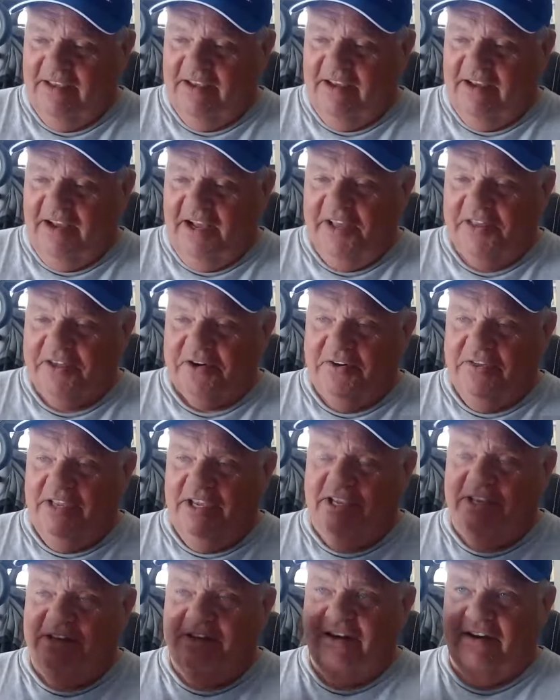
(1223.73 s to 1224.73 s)
other
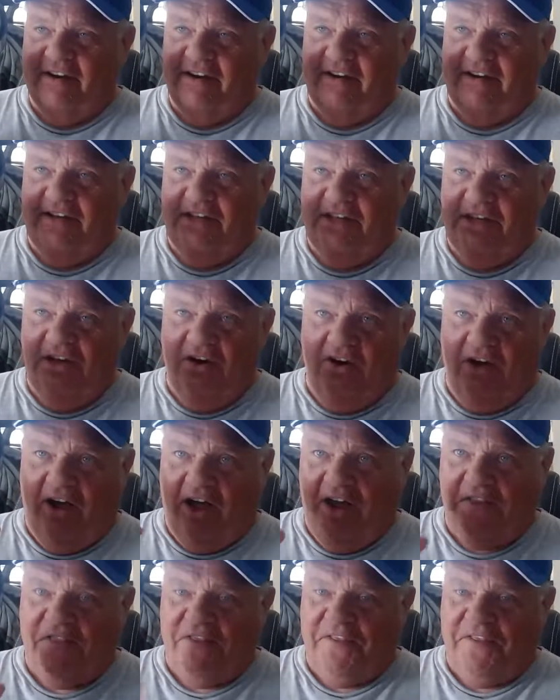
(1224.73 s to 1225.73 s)
than, you know,
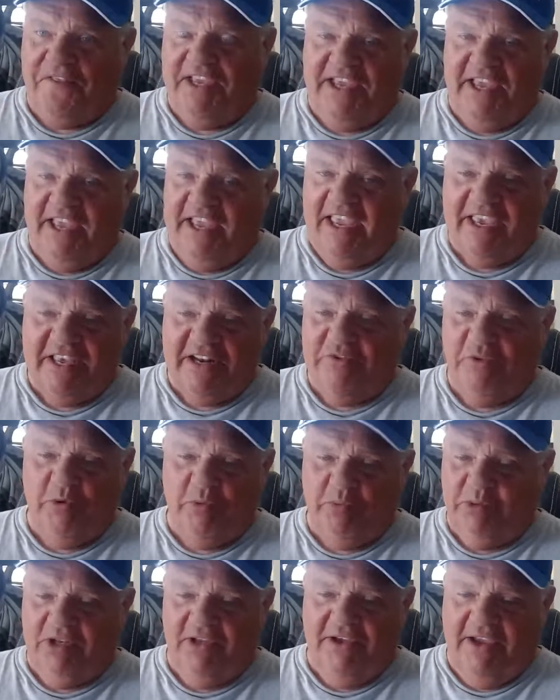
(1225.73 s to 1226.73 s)
I think ahead of the
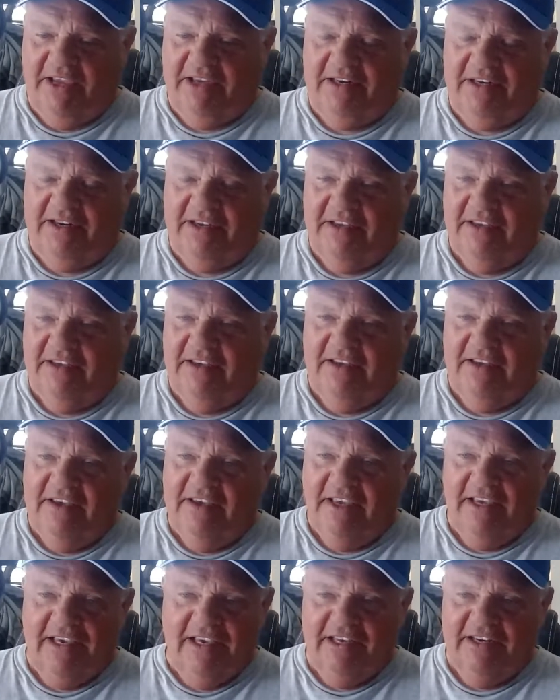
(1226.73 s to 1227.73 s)
plane,
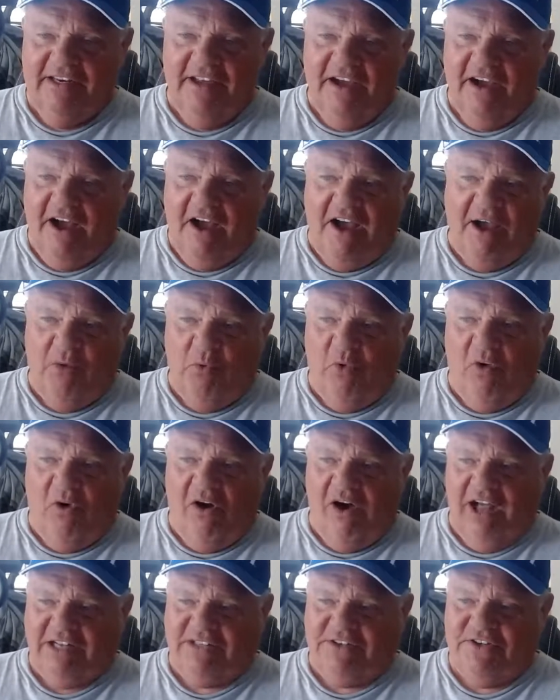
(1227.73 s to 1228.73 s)
and I
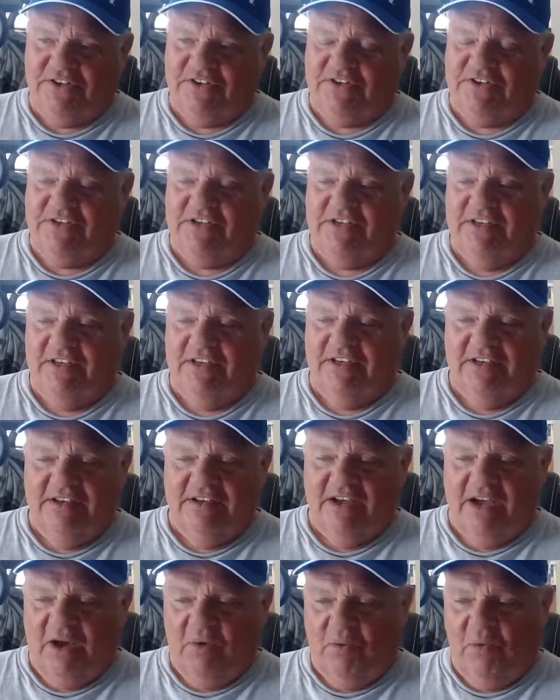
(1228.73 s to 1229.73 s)
watch
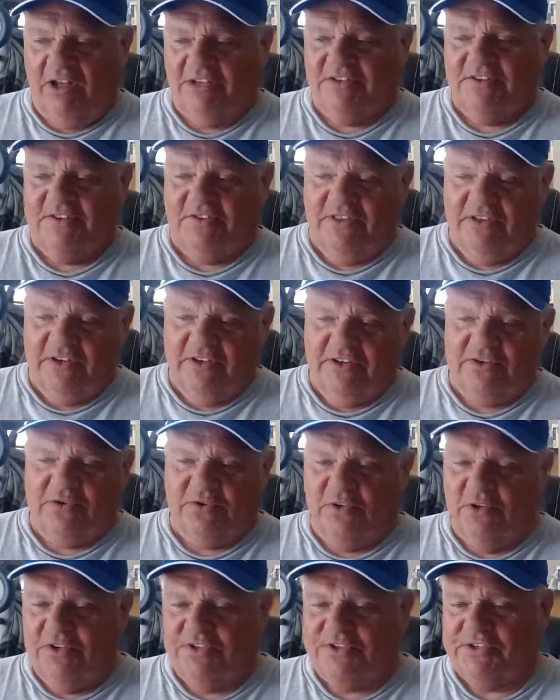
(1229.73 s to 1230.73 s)
the
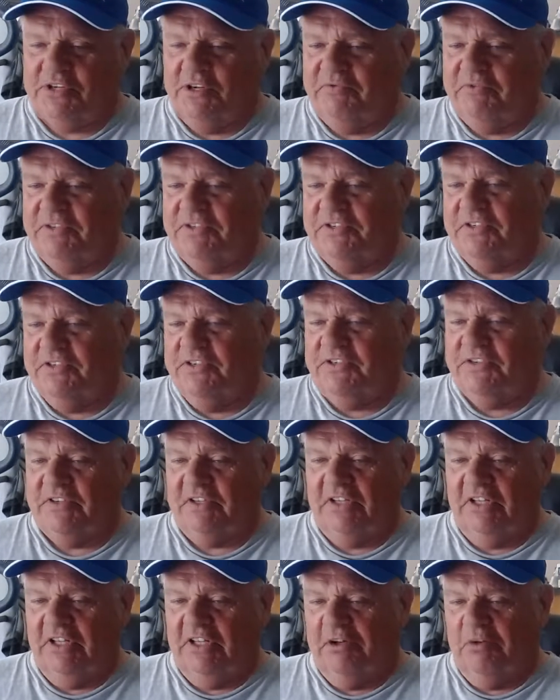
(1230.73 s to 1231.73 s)
control surfaces a
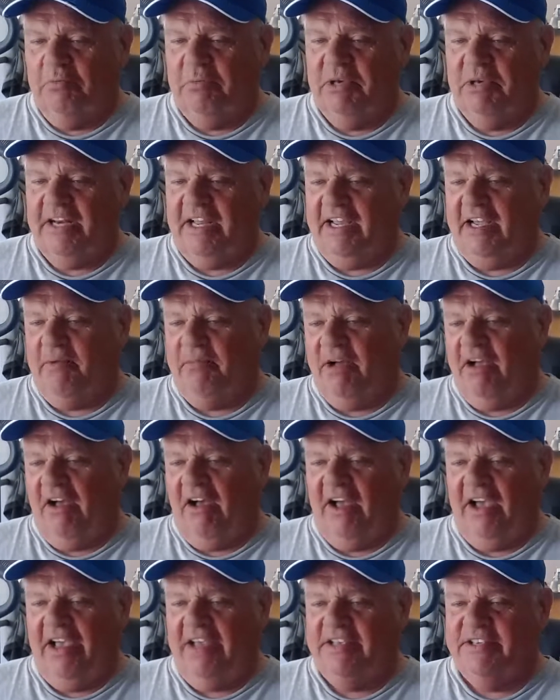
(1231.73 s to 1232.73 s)
little bit. I got my
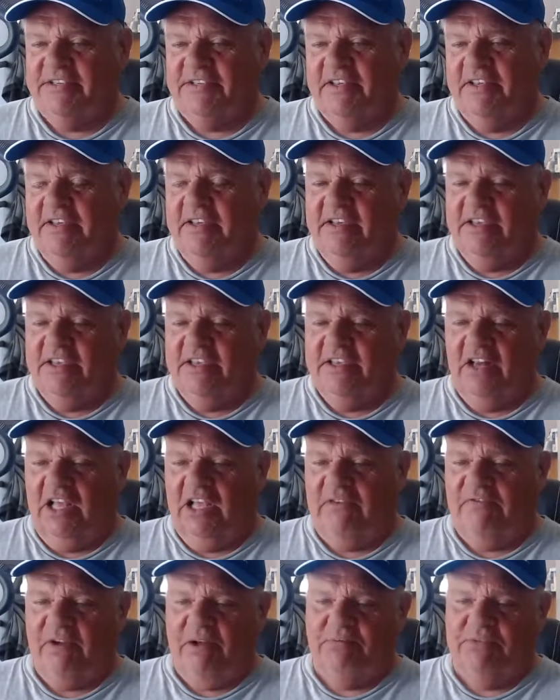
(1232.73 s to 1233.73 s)
eyes, you know,
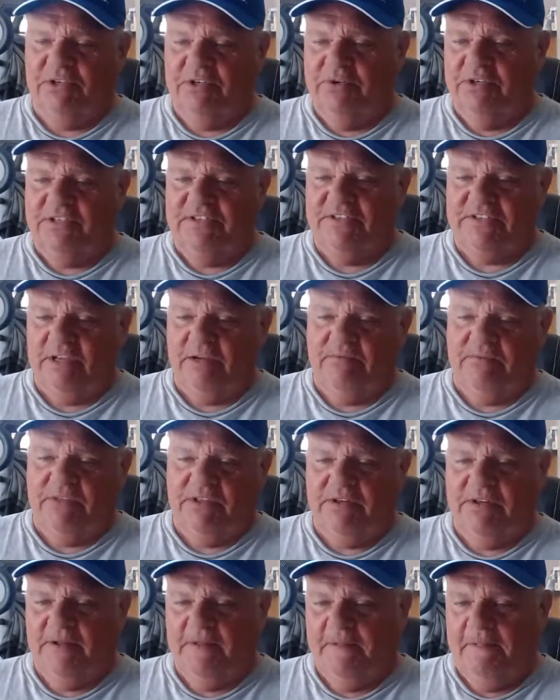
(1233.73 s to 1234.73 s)
like if I'm doing
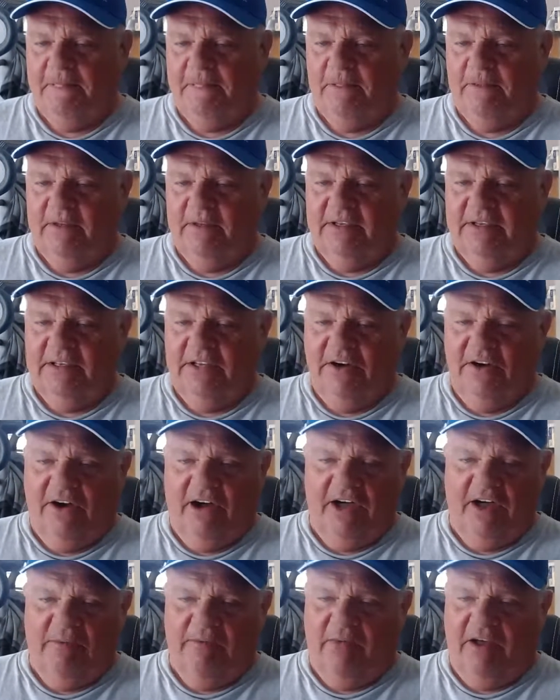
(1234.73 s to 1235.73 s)
something, you
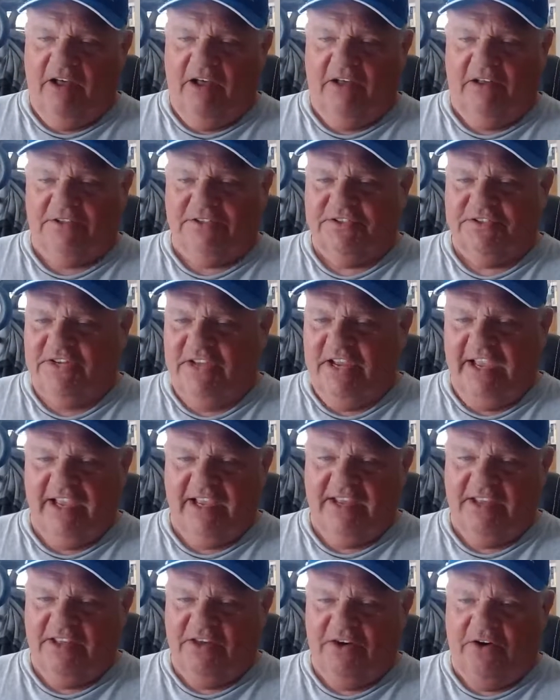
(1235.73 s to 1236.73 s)
know, I'll
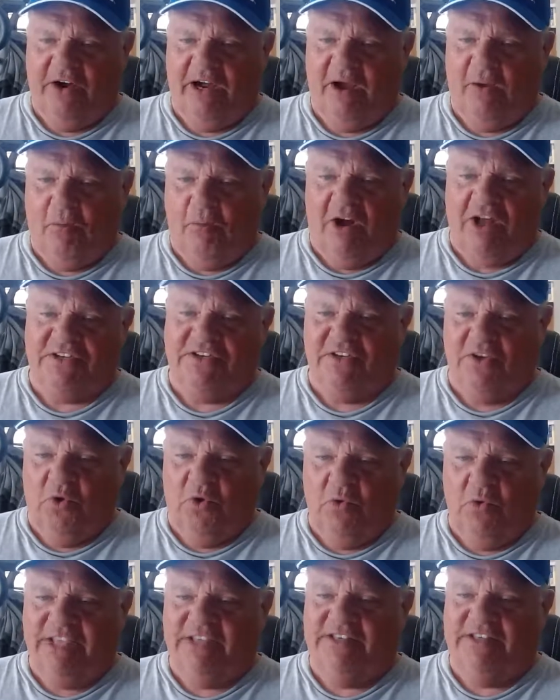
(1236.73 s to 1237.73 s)
check, you know, I'm watching the
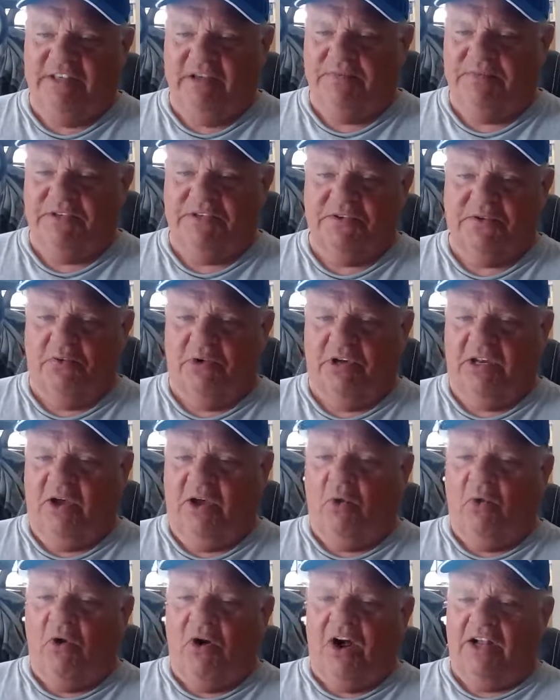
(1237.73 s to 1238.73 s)
wingtips is what I
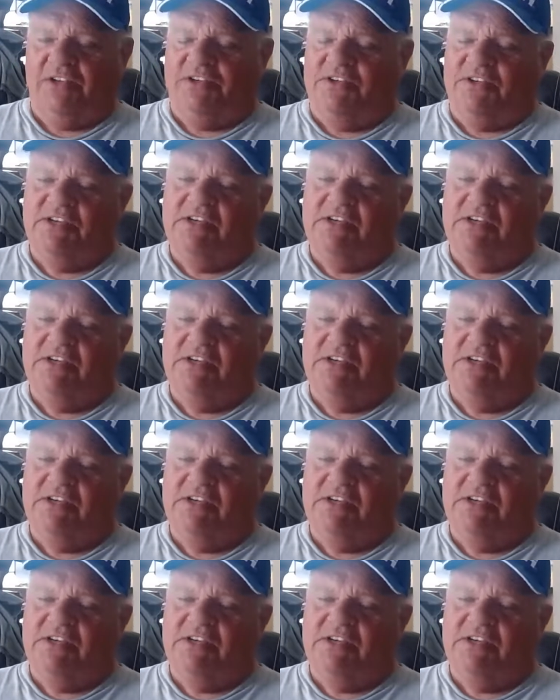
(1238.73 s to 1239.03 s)
watch,